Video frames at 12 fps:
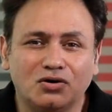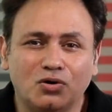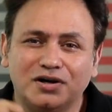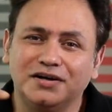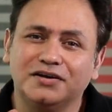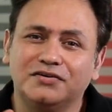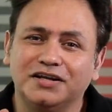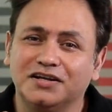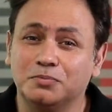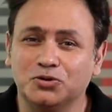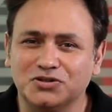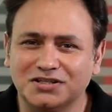or a degree in
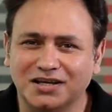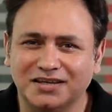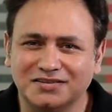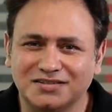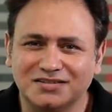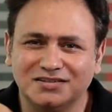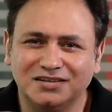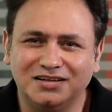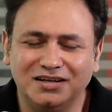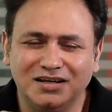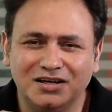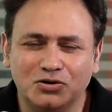computer science.
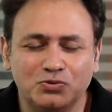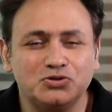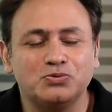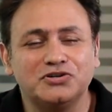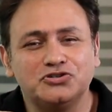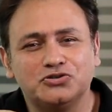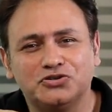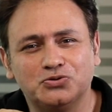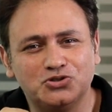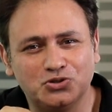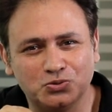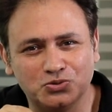Which one should you
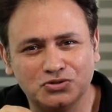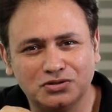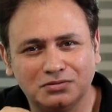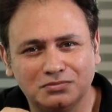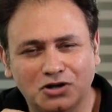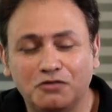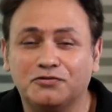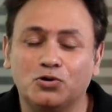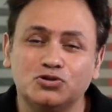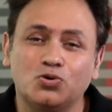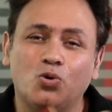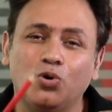choose? Now, of
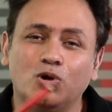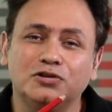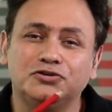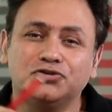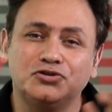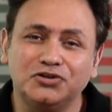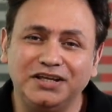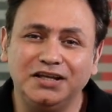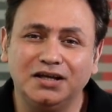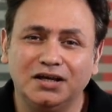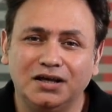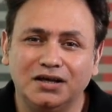course, all
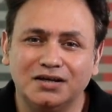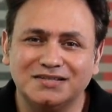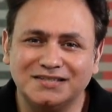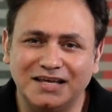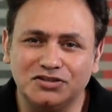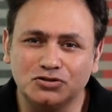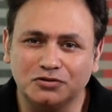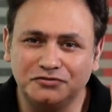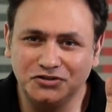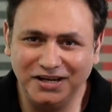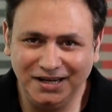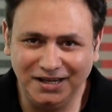three sets of
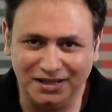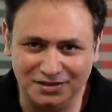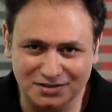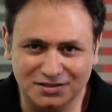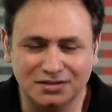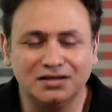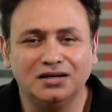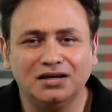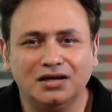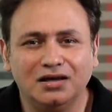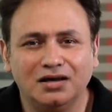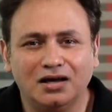trainings
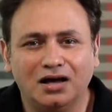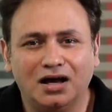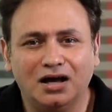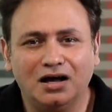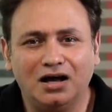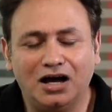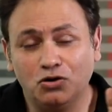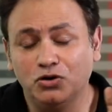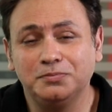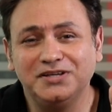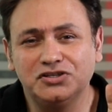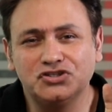are going
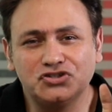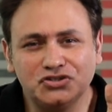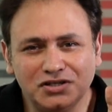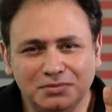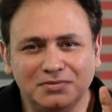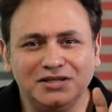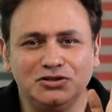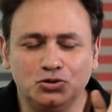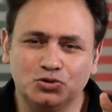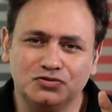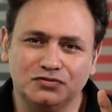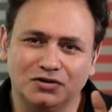to be extremely
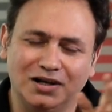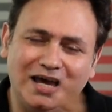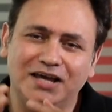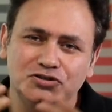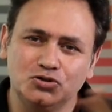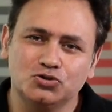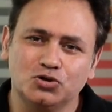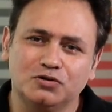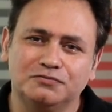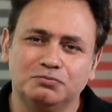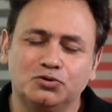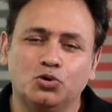useful as you sort
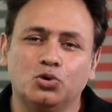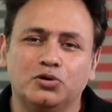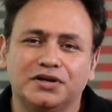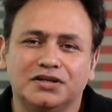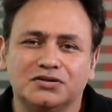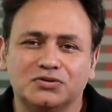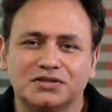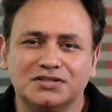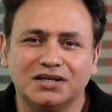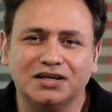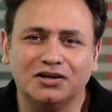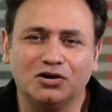of go into
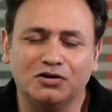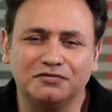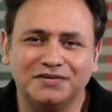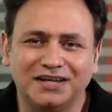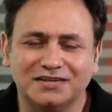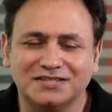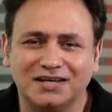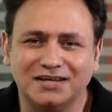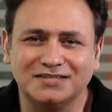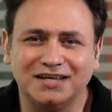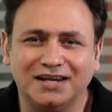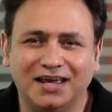this area of data
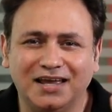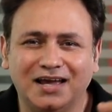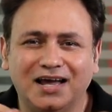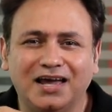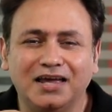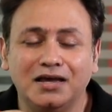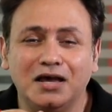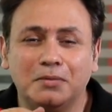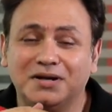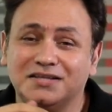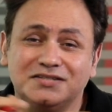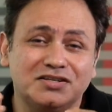science and AI,
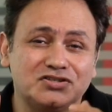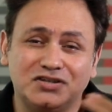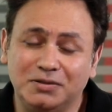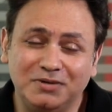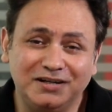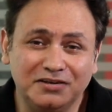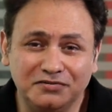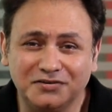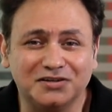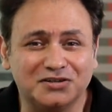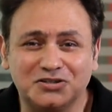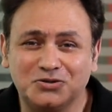but it's extremely
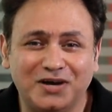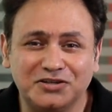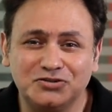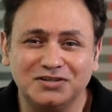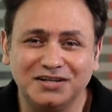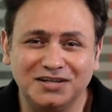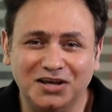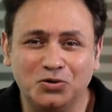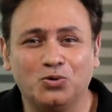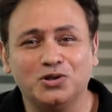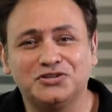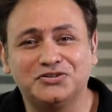difficult to actually take
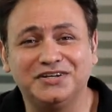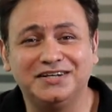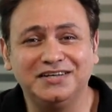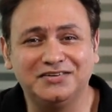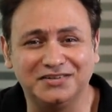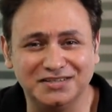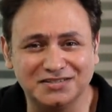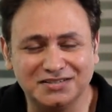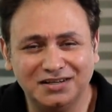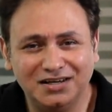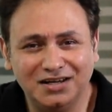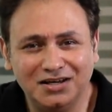all three degrees.
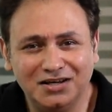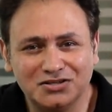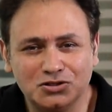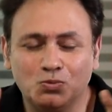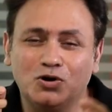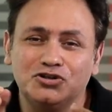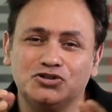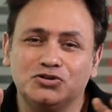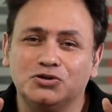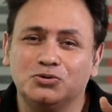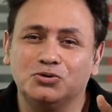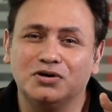So what should
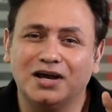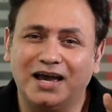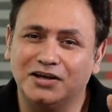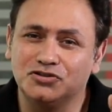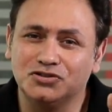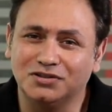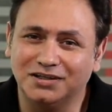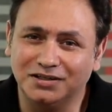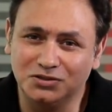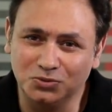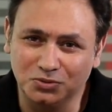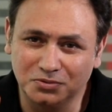you actually
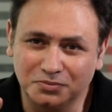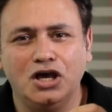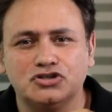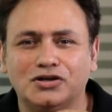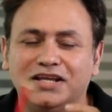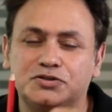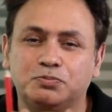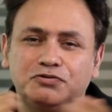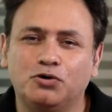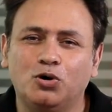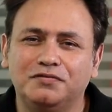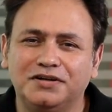do? So let's put
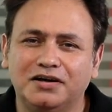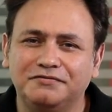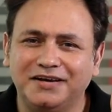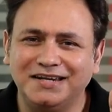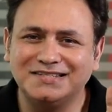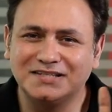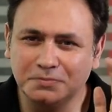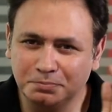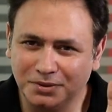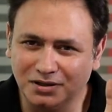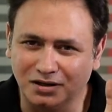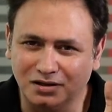forward a very
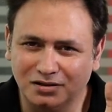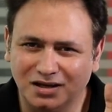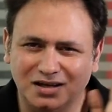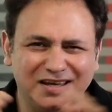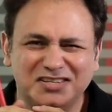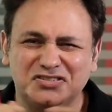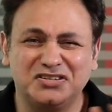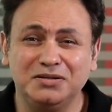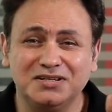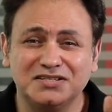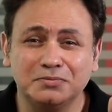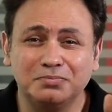simple,
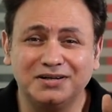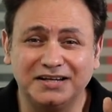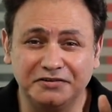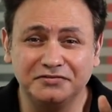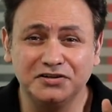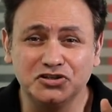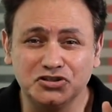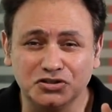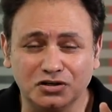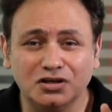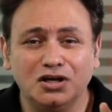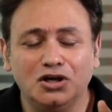extremely simple
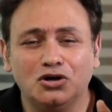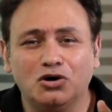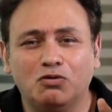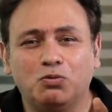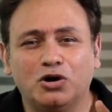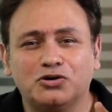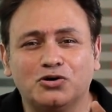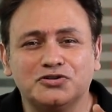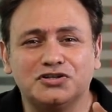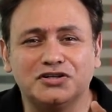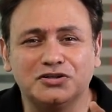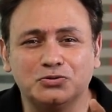definition of what
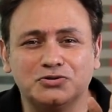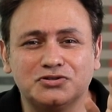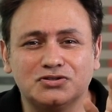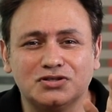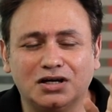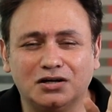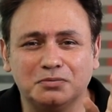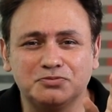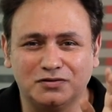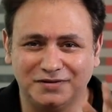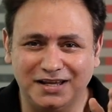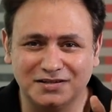constitutes sort
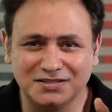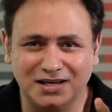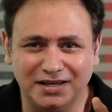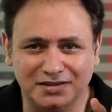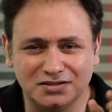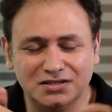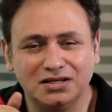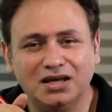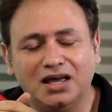of data science.